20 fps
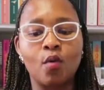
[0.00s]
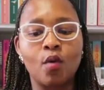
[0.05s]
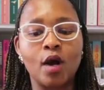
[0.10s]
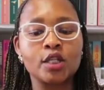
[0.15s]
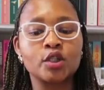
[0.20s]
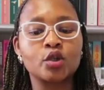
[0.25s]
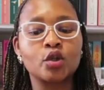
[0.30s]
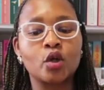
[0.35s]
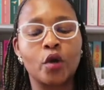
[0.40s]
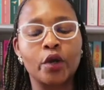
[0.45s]

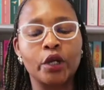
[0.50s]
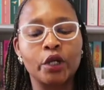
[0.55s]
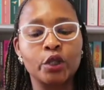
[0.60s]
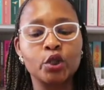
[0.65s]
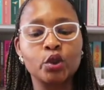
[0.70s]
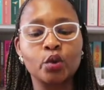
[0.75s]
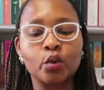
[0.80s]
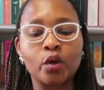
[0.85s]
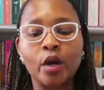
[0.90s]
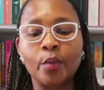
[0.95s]
was going
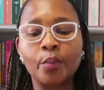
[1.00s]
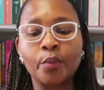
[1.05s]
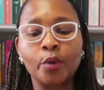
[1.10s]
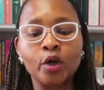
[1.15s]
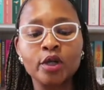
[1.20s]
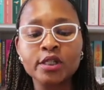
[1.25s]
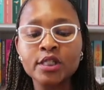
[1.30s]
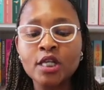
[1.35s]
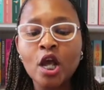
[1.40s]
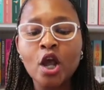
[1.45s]
through her
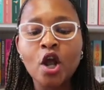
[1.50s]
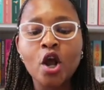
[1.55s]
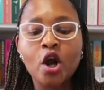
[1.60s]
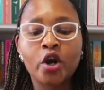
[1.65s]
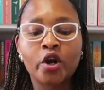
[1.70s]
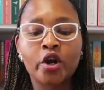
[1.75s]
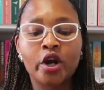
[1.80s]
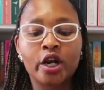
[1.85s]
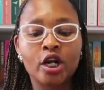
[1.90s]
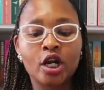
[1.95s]
books
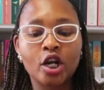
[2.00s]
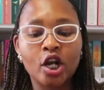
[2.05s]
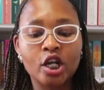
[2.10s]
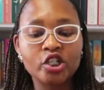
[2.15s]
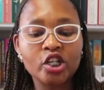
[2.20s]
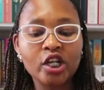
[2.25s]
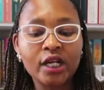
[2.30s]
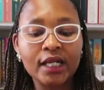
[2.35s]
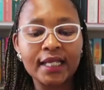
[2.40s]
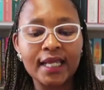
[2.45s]

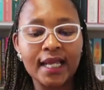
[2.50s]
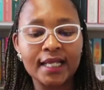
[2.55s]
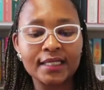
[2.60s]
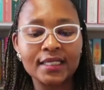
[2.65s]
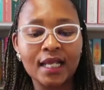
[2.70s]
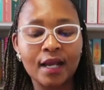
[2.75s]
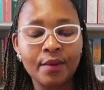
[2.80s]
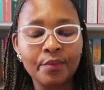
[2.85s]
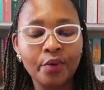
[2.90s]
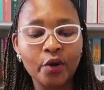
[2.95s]
chronologically
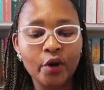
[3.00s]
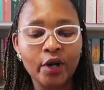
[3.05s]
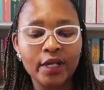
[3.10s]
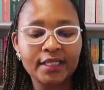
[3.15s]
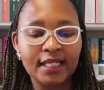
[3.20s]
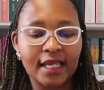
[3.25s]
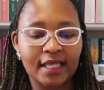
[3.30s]
at some point,